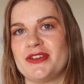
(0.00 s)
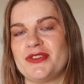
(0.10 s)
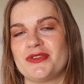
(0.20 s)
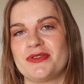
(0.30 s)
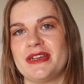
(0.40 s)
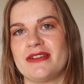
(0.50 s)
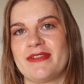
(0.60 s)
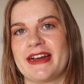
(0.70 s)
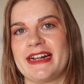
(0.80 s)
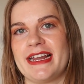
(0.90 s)
enjoy a
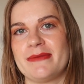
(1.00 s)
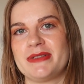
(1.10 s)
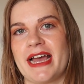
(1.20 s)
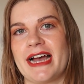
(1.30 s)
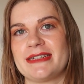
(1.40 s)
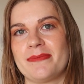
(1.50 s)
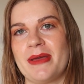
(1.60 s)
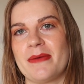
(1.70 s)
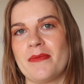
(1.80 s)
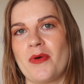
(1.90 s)
red lip to add a
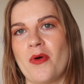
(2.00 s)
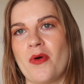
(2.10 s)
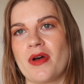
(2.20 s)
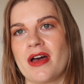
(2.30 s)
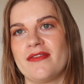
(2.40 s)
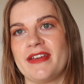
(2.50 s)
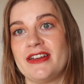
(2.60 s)
bit more kind of